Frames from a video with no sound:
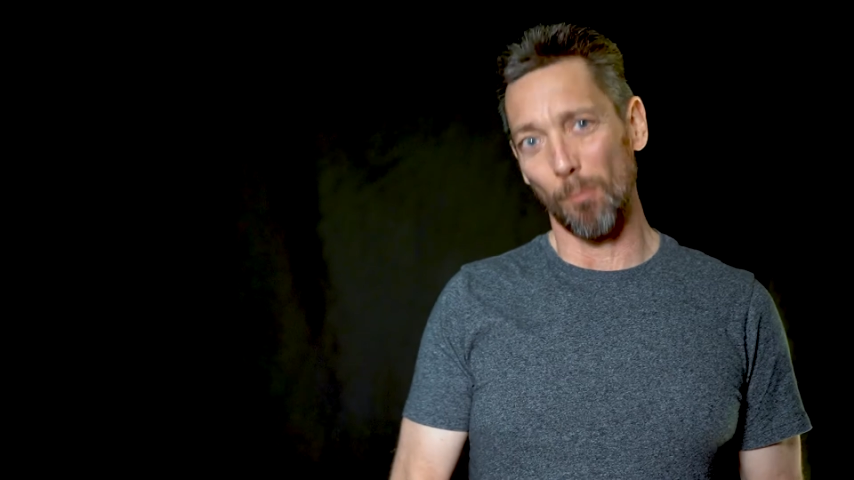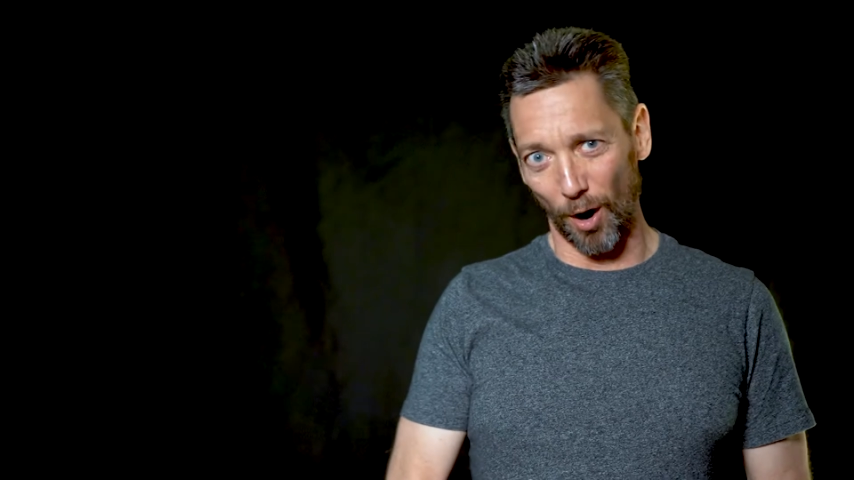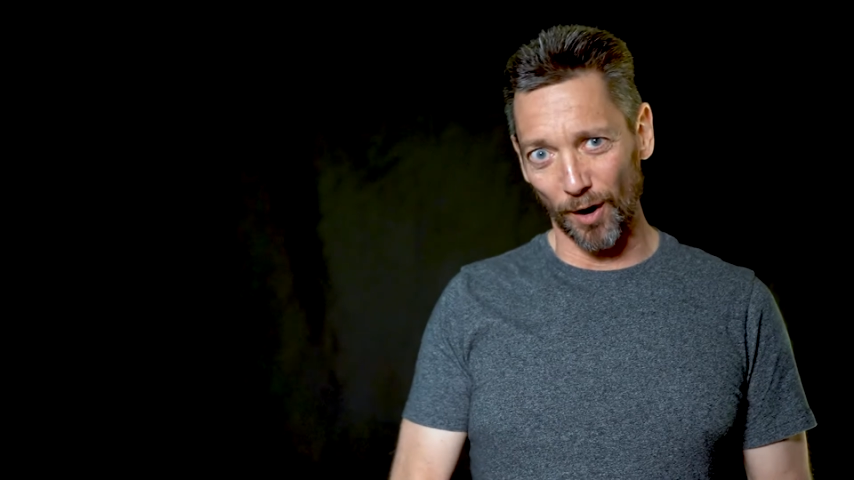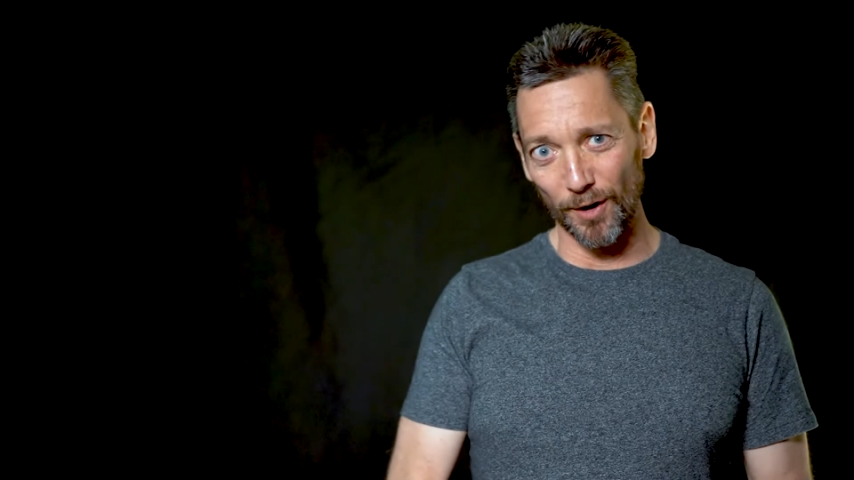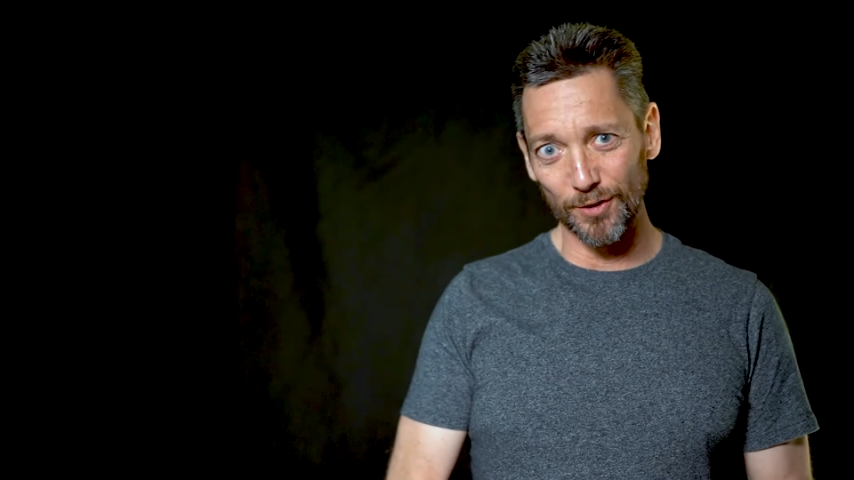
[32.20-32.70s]
the
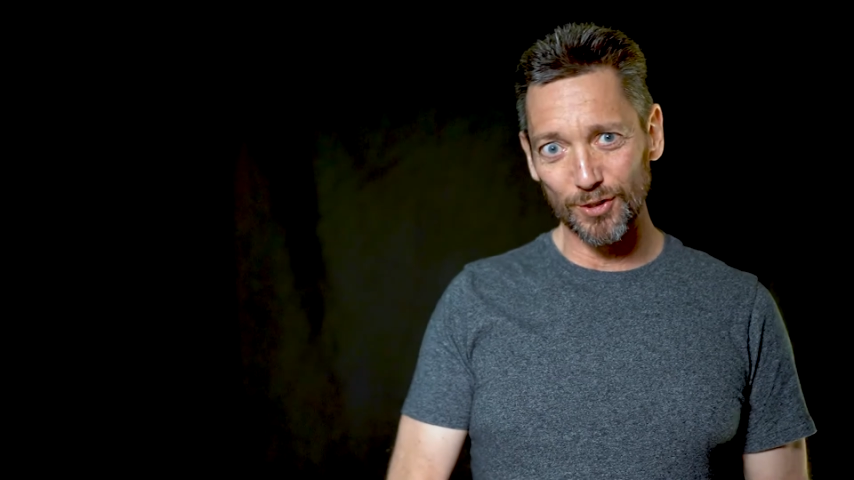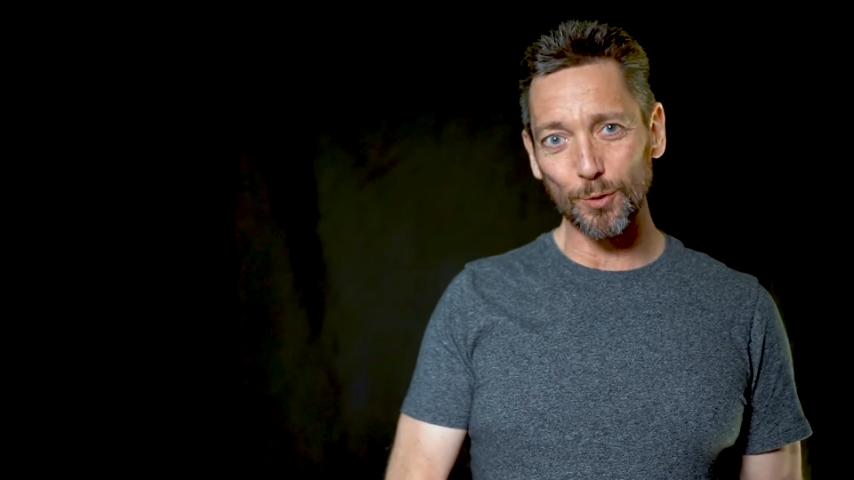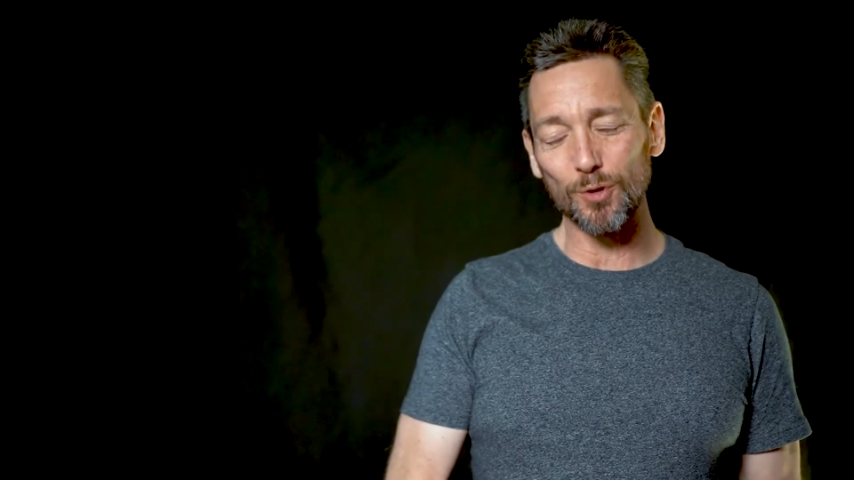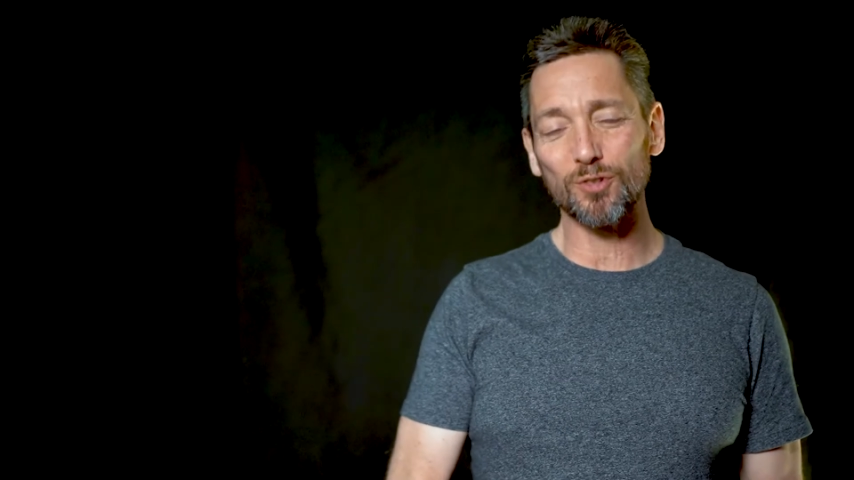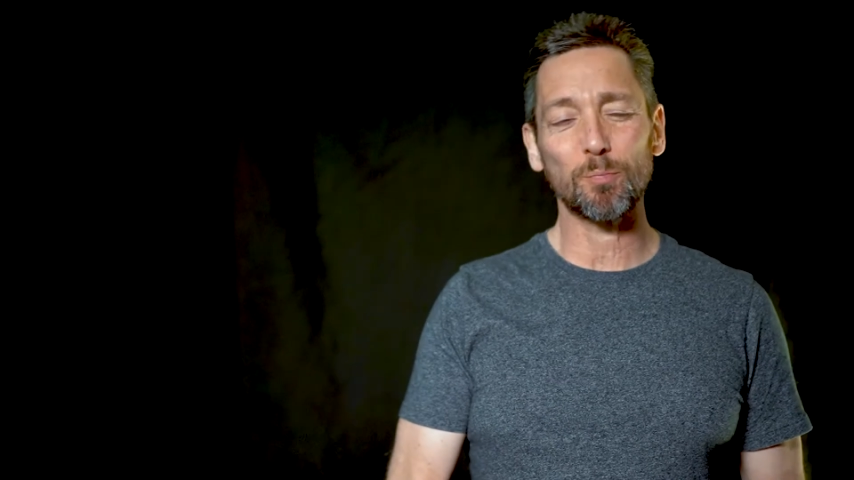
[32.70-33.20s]
barn,
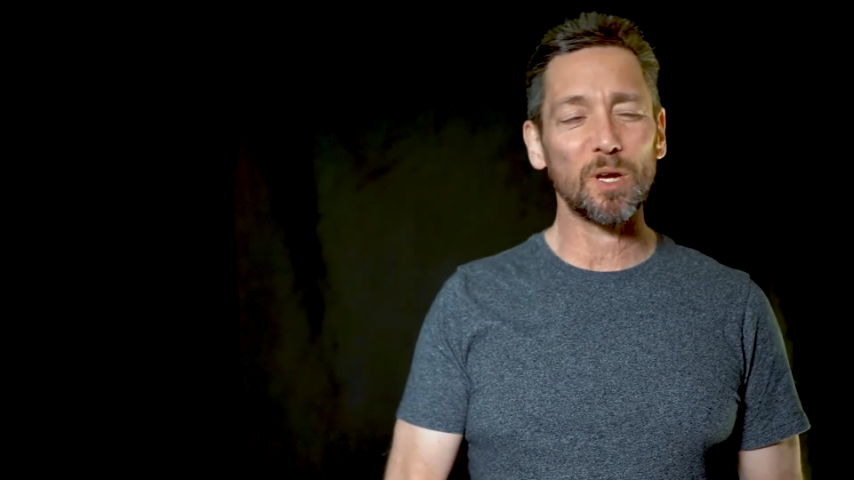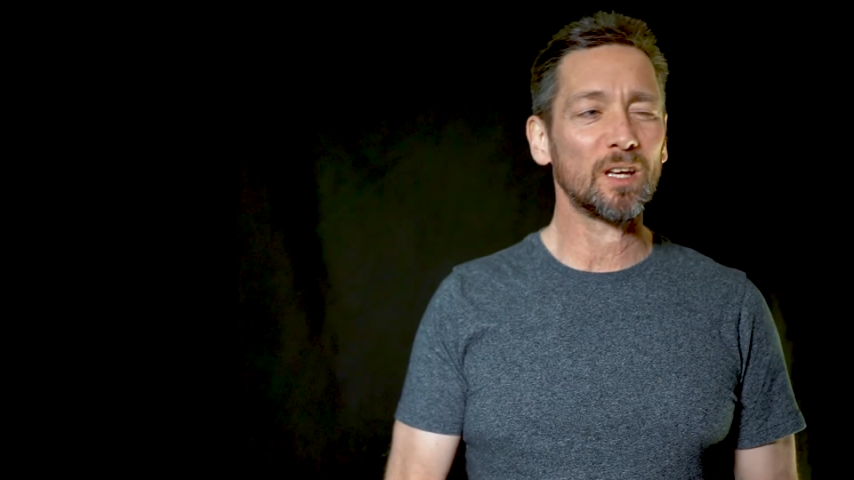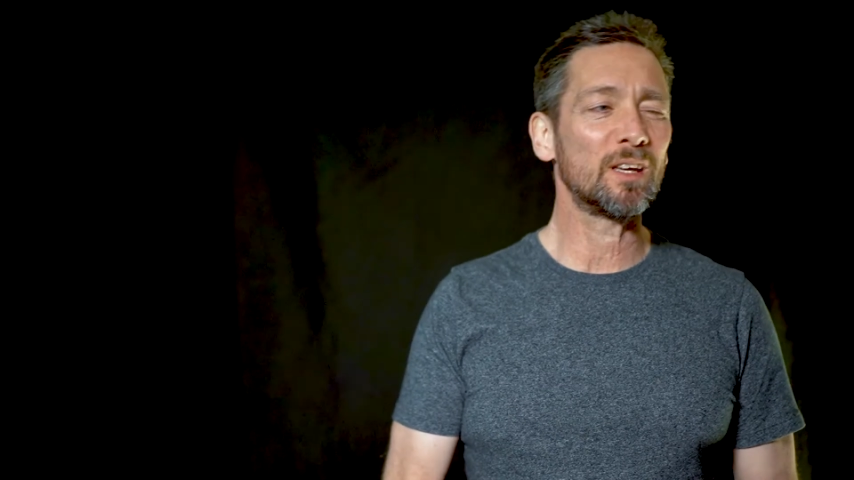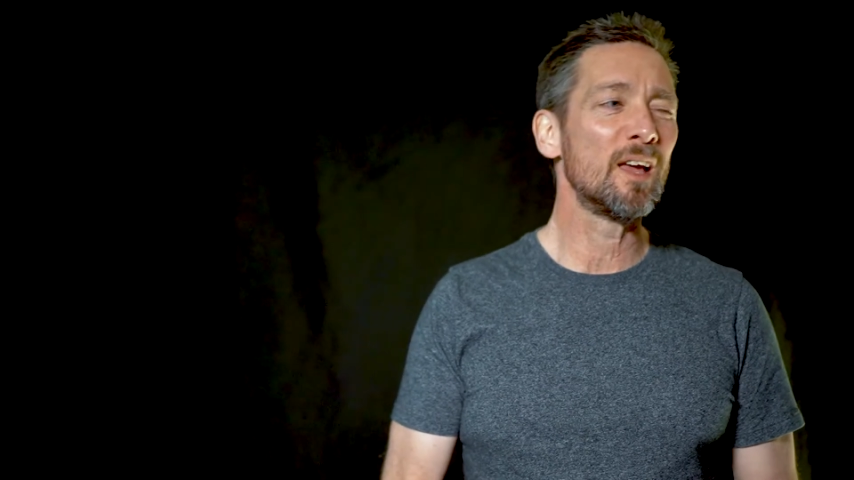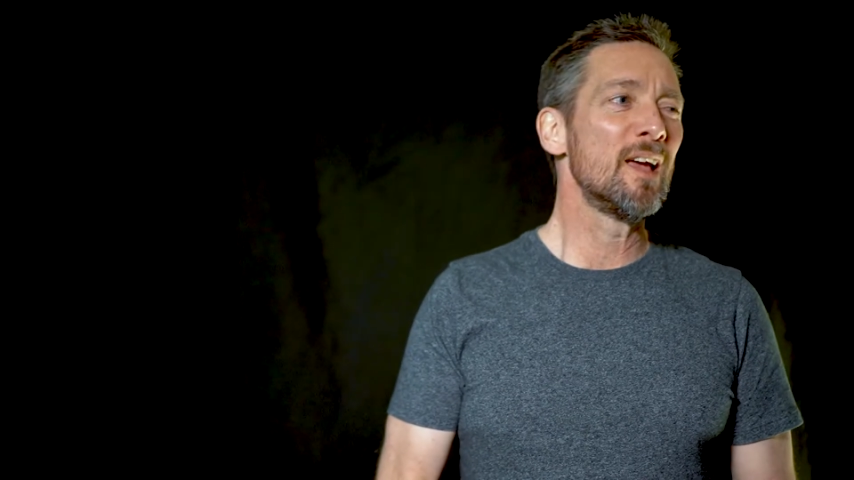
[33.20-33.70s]
so to
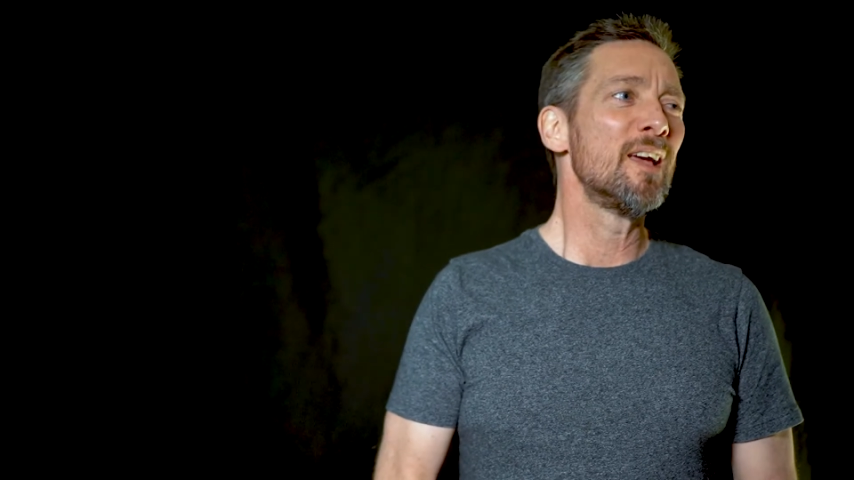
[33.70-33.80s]
speak.